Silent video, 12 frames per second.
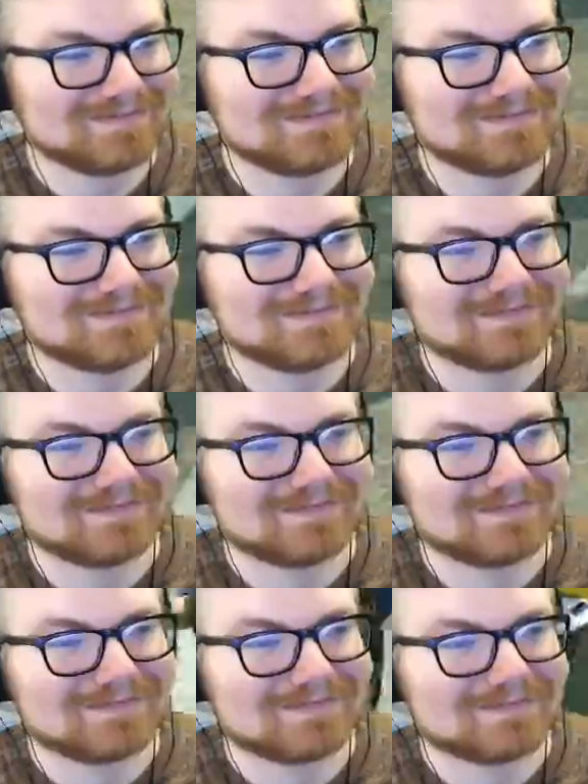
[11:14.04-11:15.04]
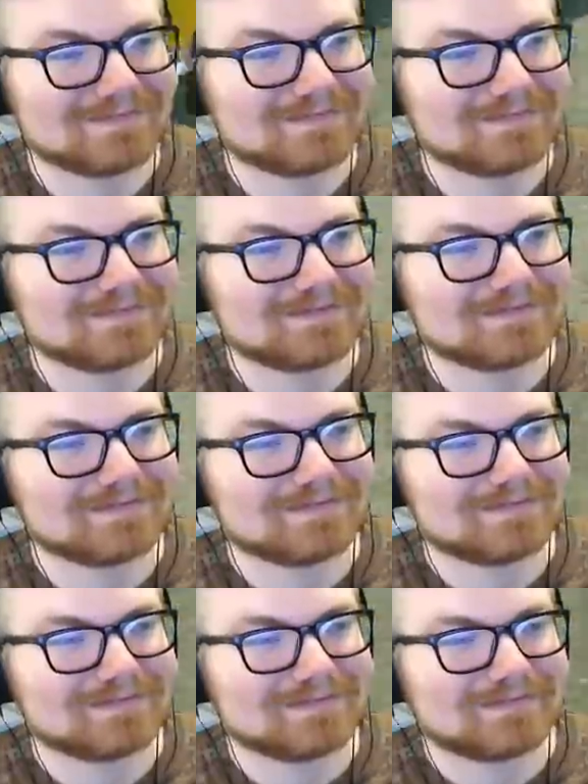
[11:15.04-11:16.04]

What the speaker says: (silence)